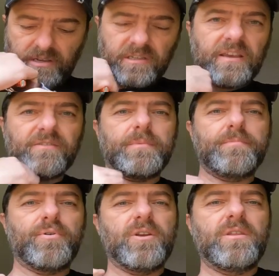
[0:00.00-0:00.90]
Saves me
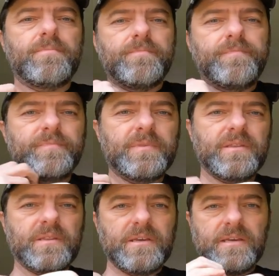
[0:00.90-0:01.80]
putting them
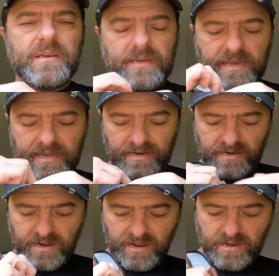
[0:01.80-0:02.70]

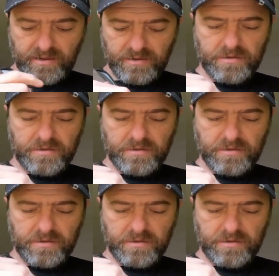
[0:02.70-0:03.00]
in the